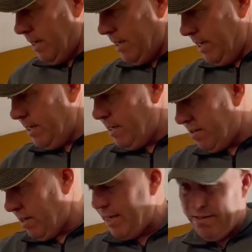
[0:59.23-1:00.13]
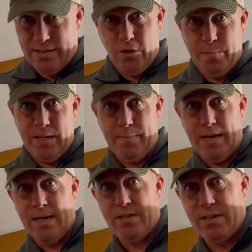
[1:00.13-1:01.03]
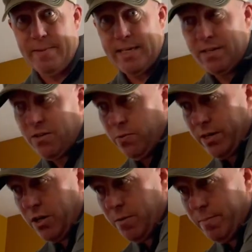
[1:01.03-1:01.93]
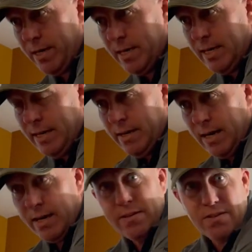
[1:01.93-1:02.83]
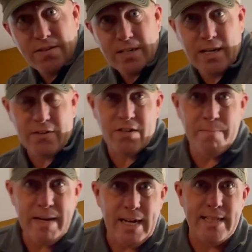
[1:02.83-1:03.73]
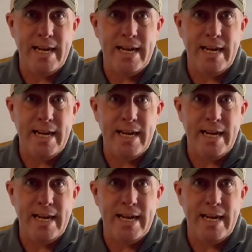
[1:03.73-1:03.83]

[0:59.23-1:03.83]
I did slice open the box to make this quicker, but this is a custom bat they